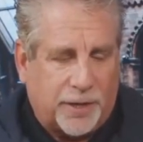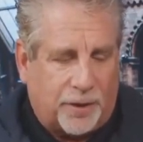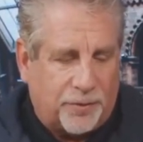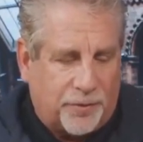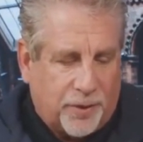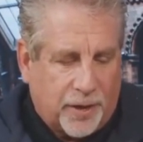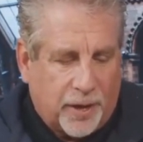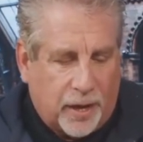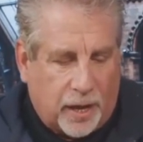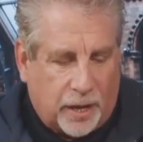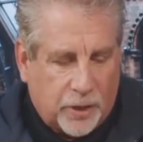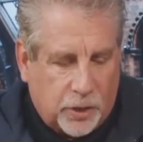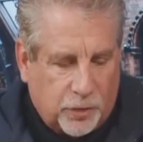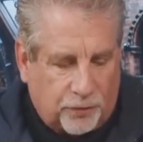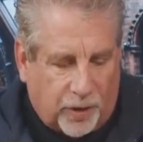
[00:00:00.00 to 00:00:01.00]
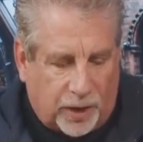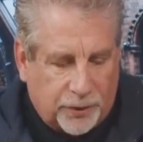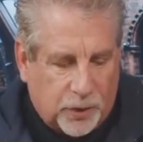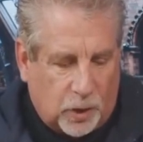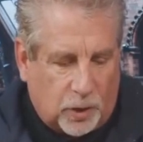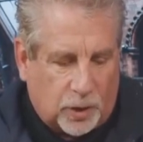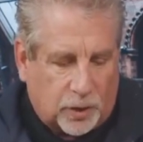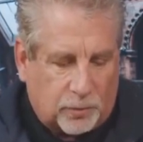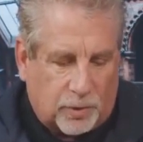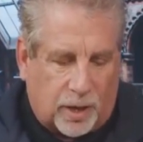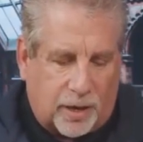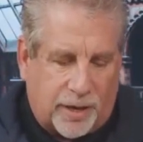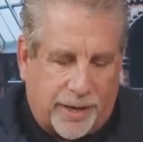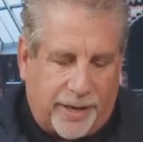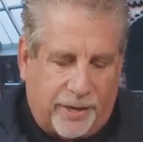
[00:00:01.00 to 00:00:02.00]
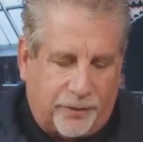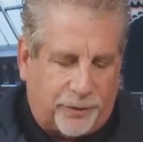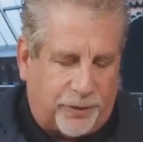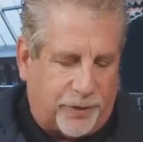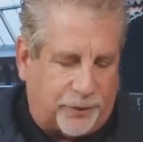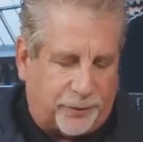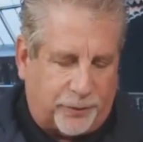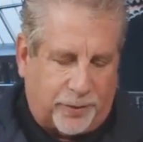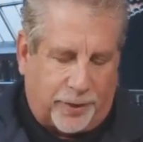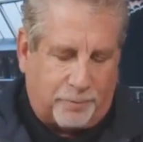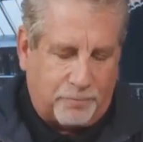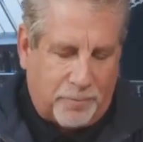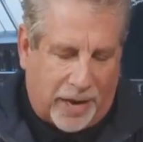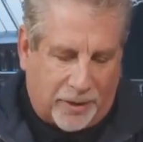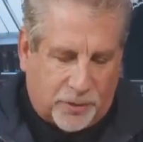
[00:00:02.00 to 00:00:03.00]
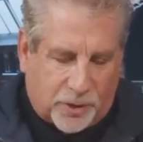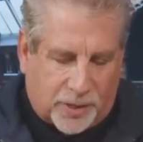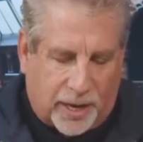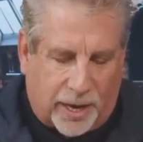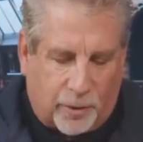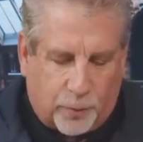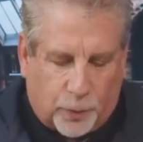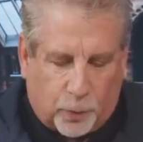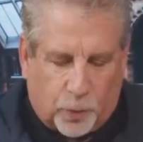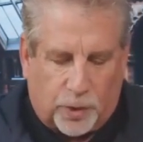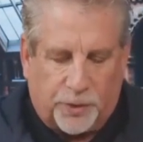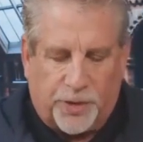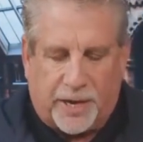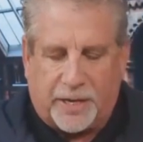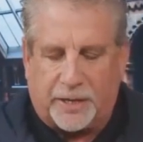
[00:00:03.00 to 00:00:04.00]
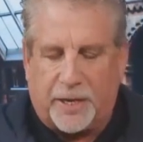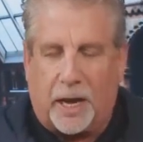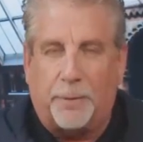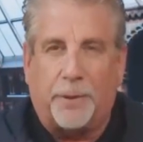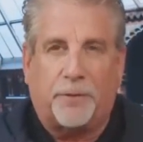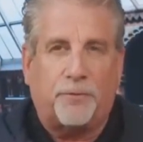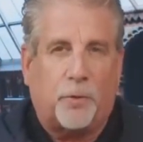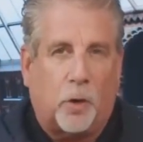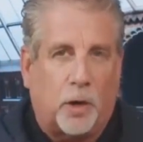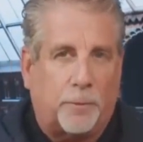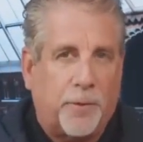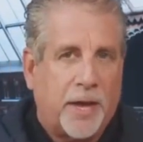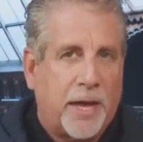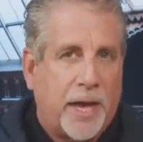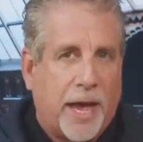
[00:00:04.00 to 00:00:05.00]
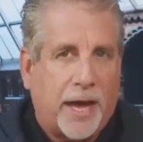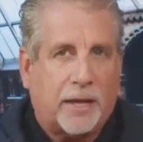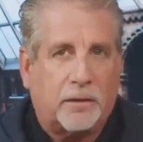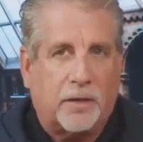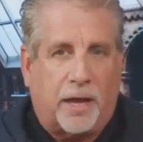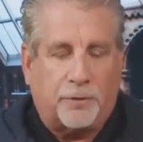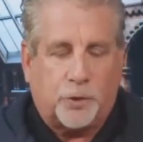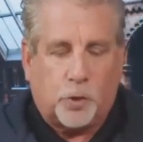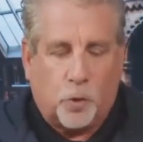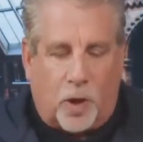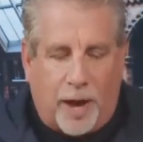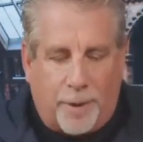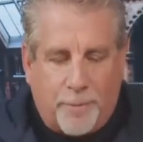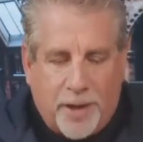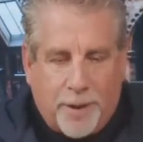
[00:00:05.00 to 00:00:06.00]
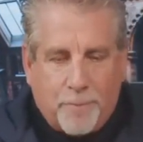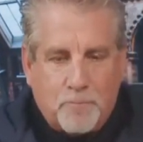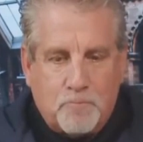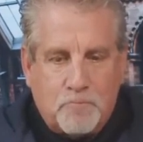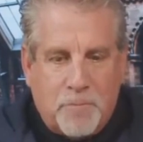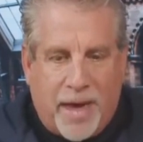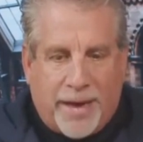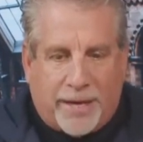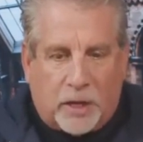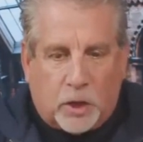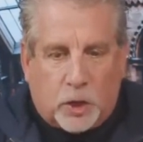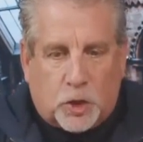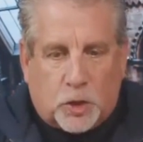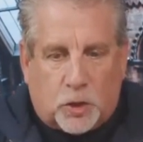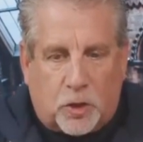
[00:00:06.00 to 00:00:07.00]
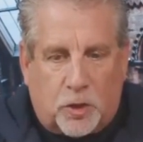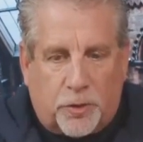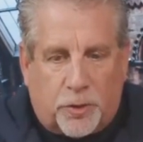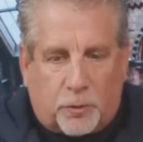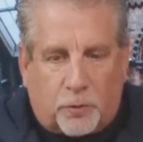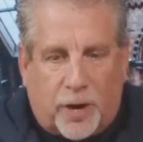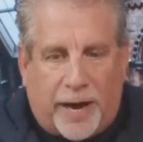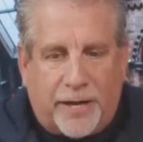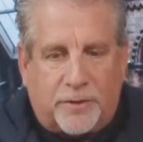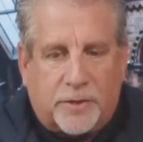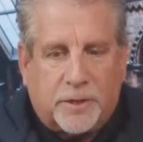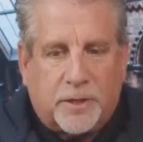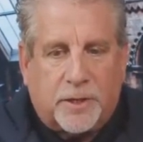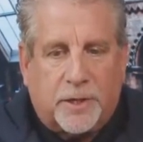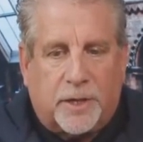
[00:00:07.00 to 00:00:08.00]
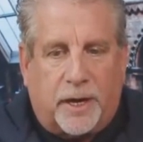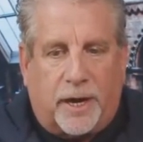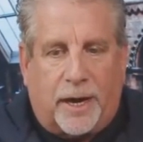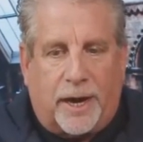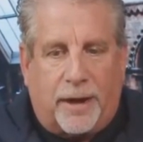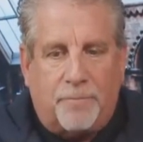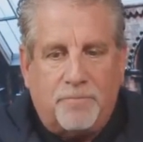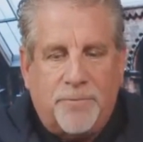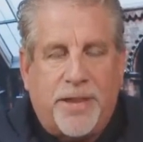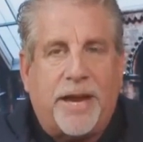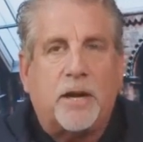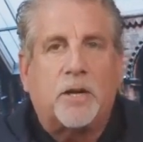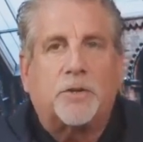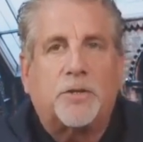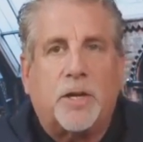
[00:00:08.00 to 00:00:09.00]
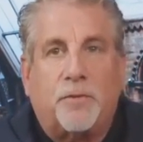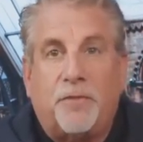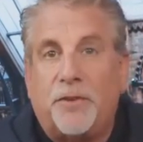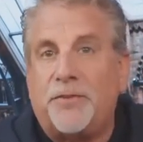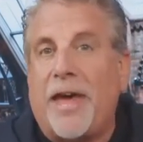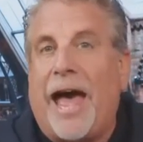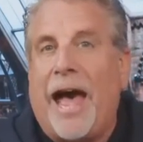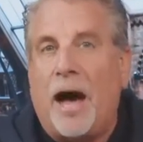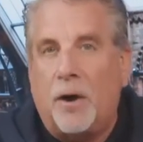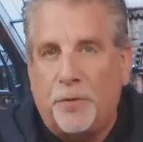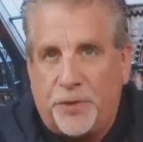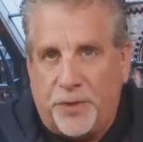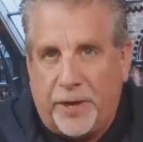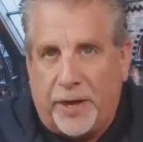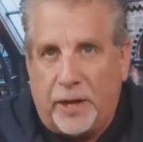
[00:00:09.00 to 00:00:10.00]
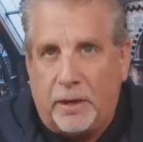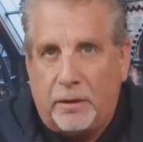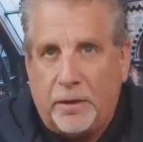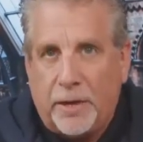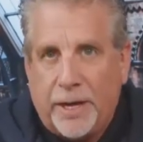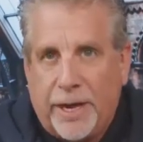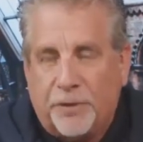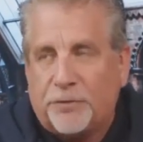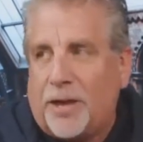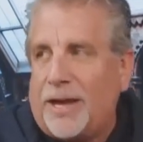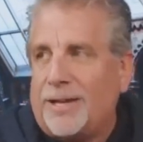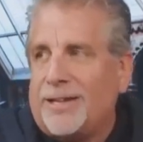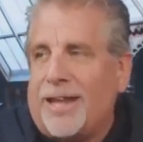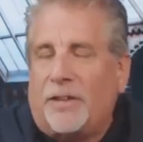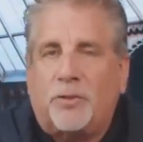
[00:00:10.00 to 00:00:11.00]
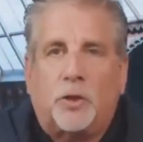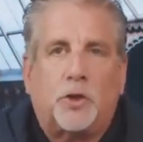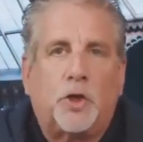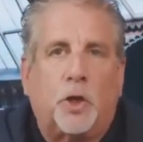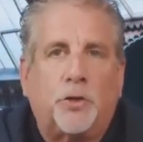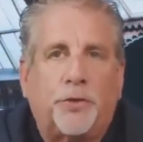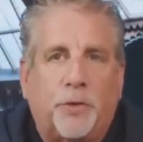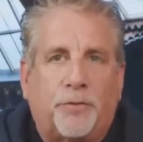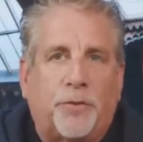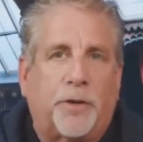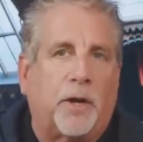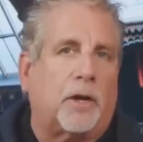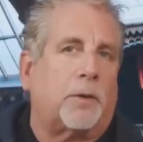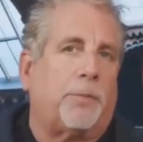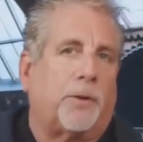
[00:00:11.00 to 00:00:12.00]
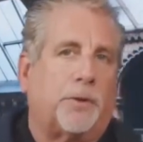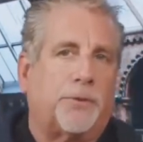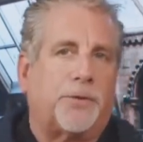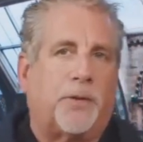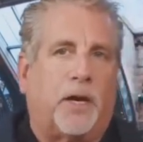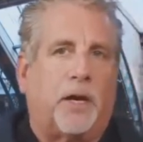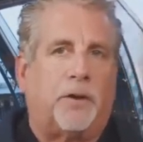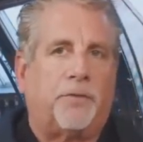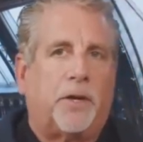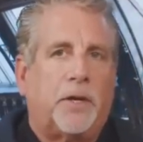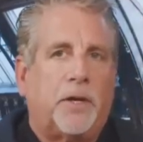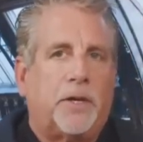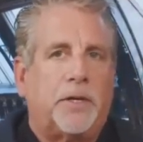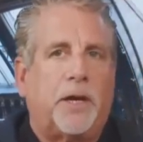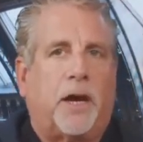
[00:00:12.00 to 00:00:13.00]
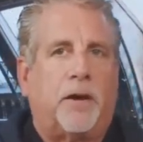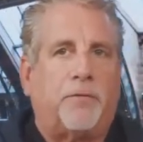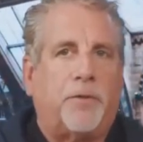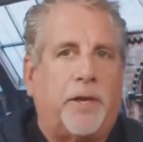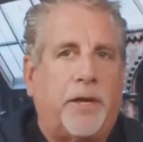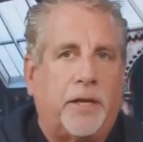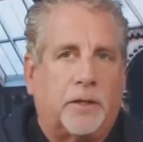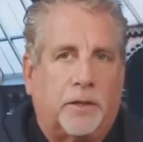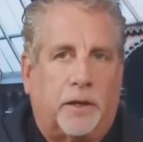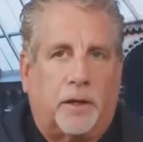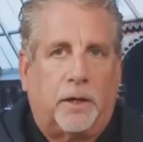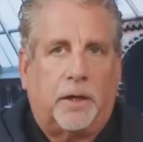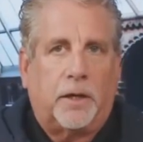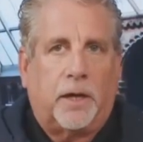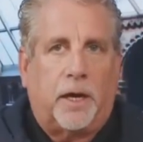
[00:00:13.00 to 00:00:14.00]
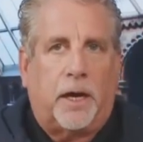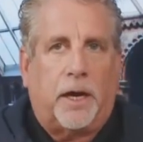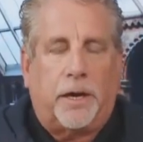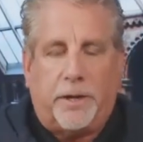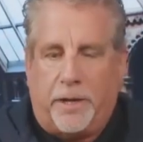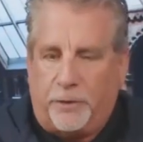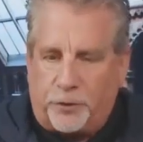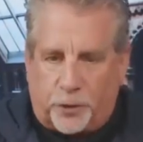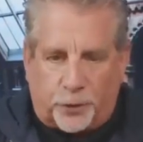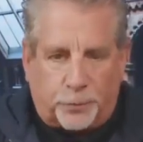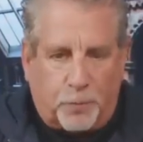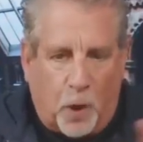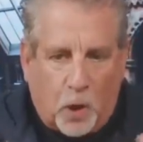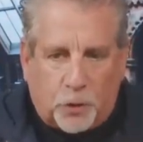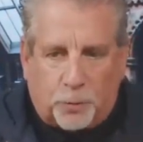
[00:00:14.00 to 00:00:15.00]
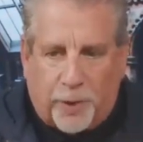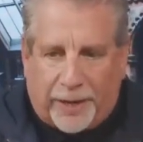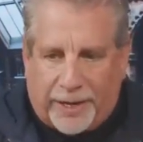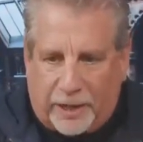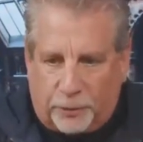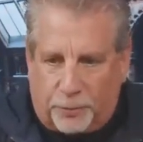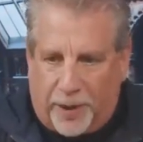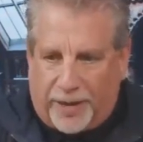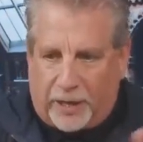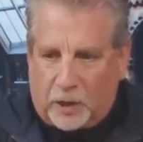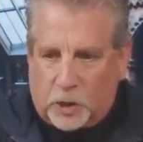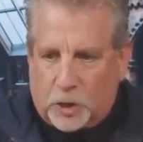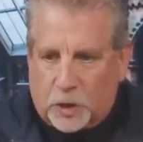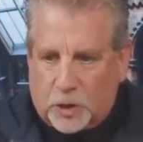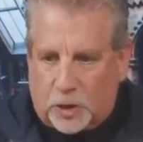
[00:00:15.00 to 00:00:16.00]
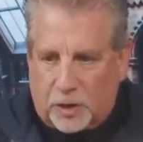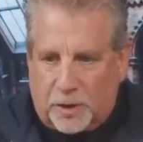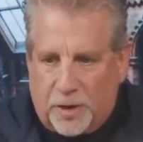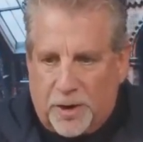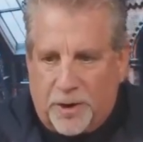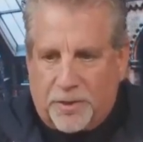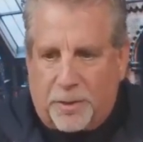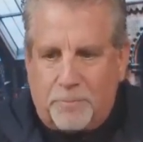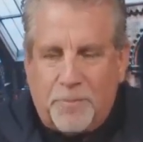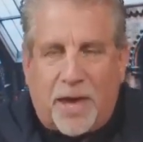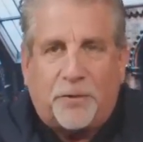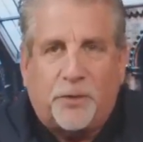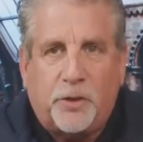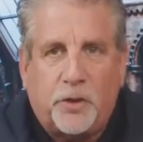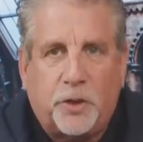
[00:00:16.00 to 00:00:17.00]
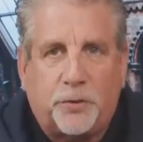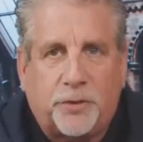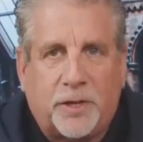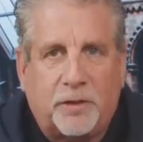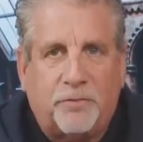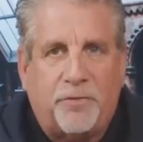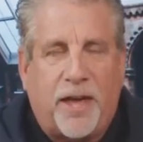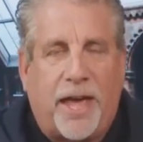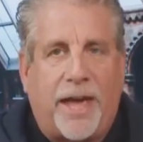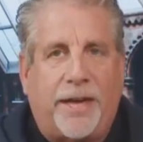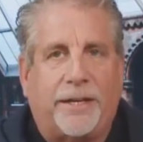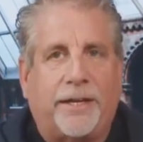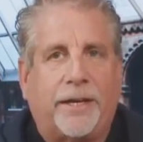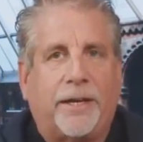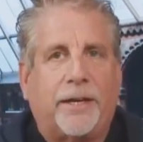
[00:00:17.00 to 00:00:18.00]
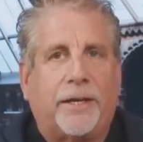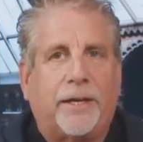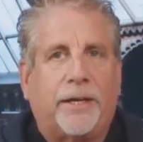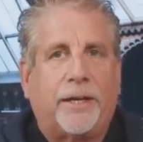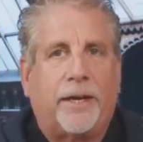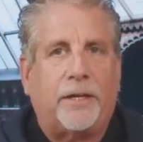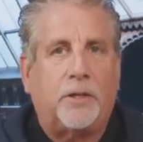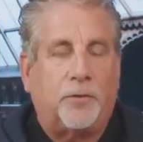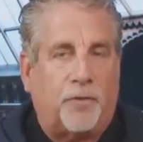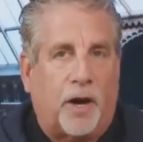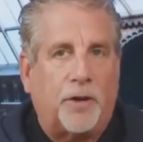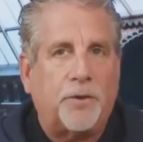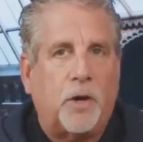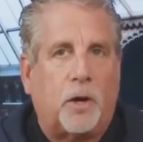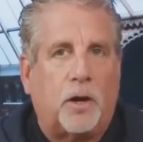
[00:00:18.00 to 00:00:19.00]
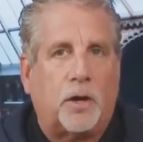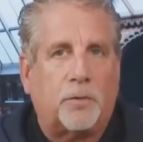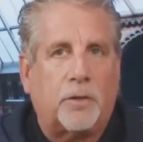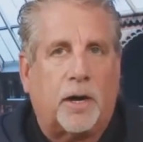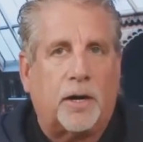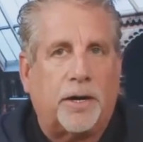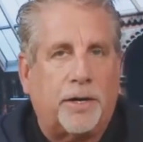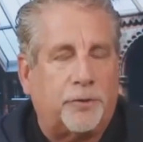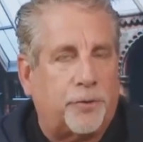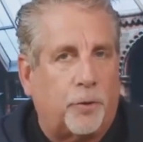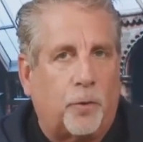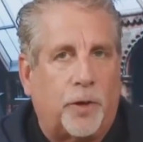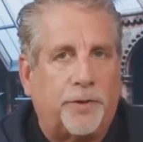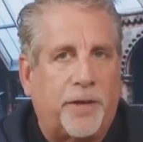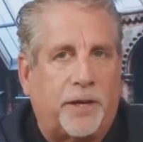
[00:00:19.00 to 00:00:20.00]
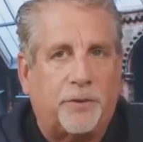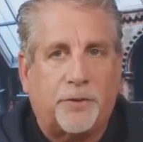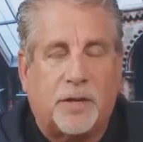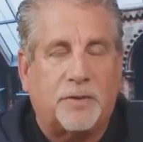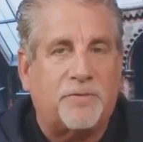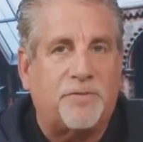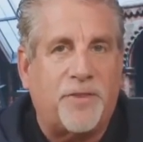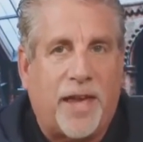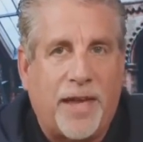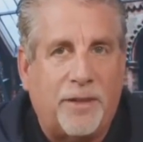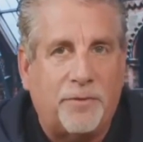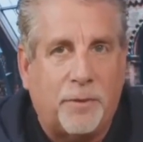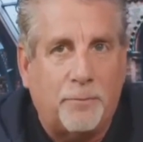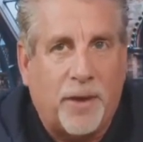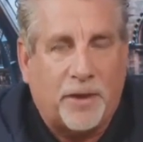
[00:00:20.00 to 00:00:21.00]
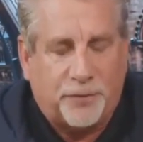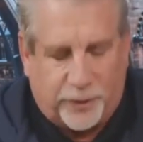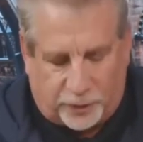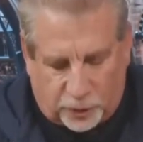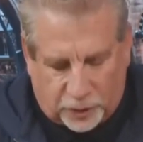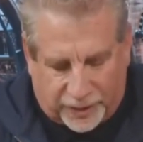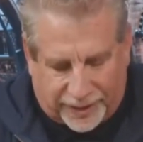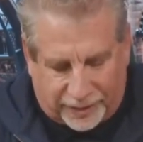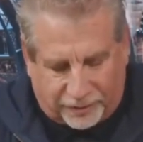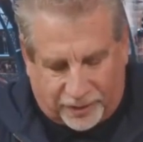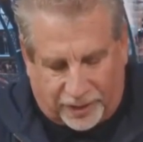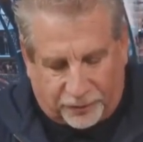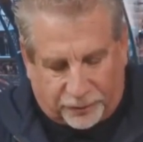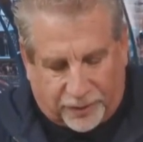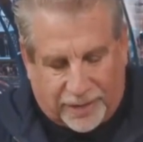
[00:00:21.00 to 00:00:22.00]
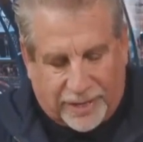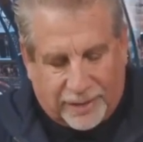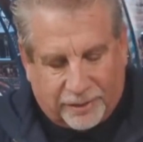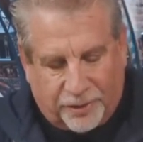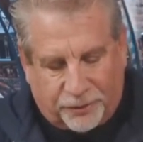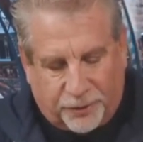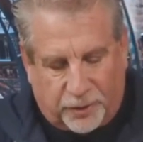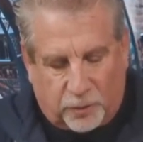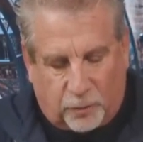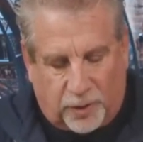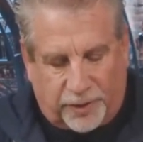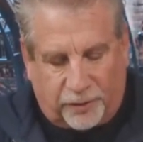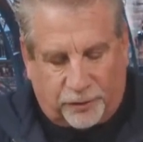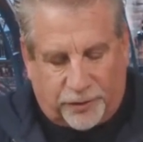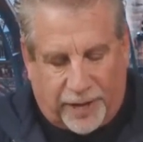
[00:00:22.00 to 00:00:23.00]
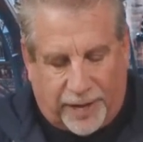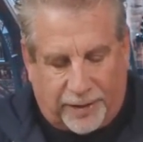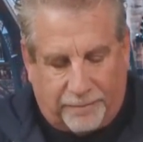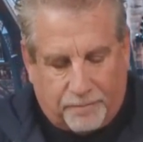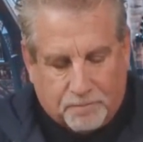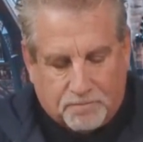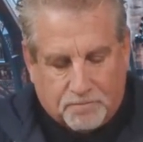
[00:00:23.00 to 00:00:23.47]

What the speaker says: Now, you've all know Harari. He's this major guy with the World Economic Forum and Klaus Schwab, making sure the right narrative is out there. He's kind of like the Joseph Goebbels of Hitler. He's the spokesman. He's making sure the message is conveyed. And you've all know Harari is the one that is conveying the message. Get this. Listen to what he said.